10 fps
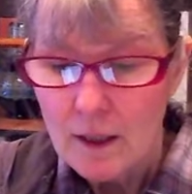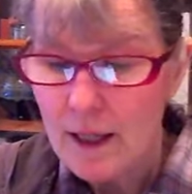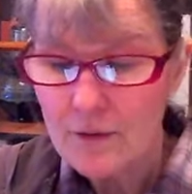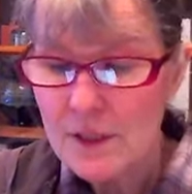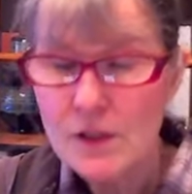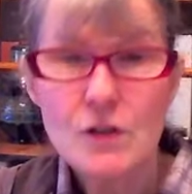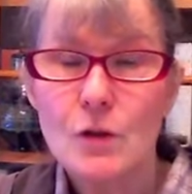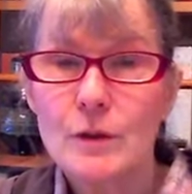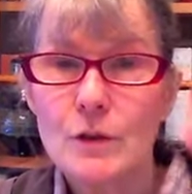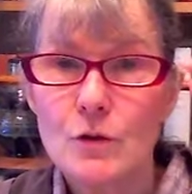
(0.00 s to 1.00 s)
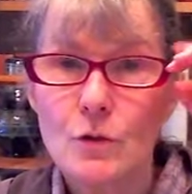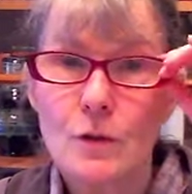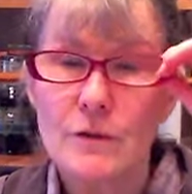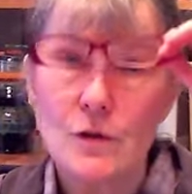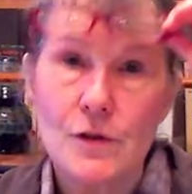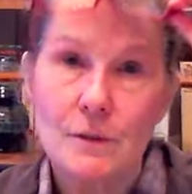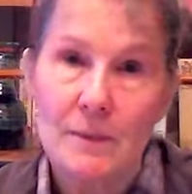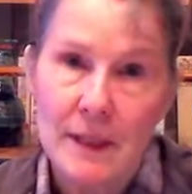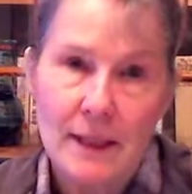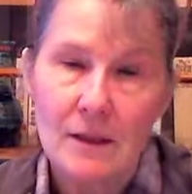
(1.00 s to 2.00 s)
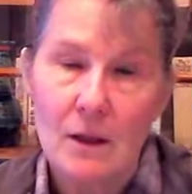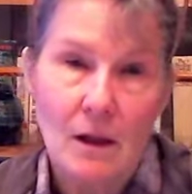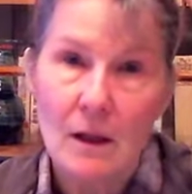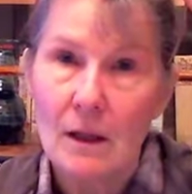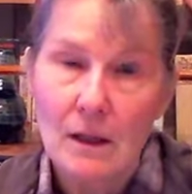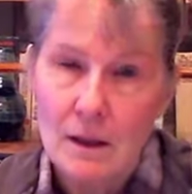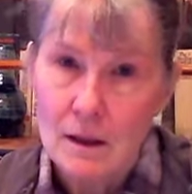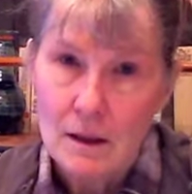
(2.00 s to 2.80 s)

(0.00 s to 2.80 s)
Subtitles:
Now, this is only true if you're submitting to God.